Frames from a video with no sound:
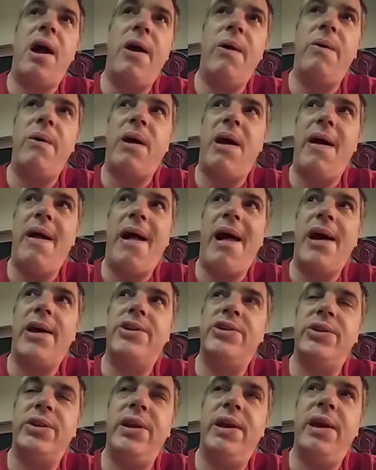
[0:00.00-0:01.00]

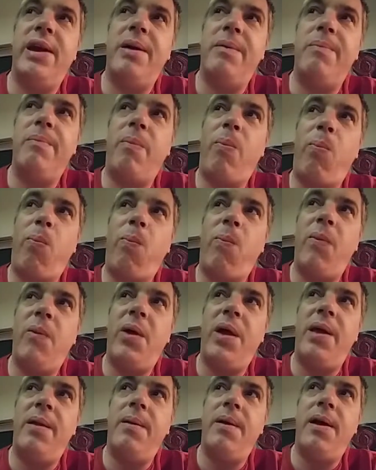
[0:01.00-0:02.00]
It
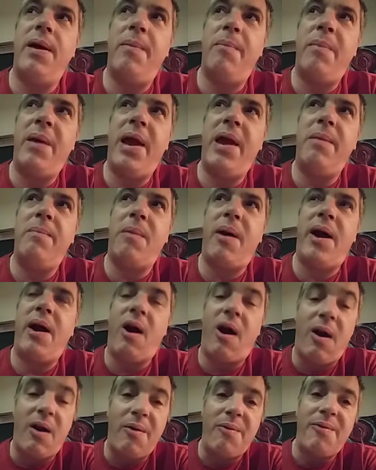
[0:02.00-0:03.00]
made my
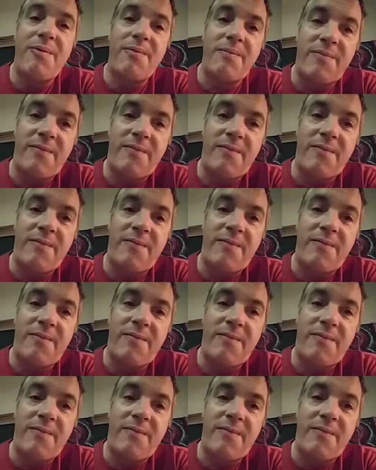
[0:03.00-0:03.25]
heart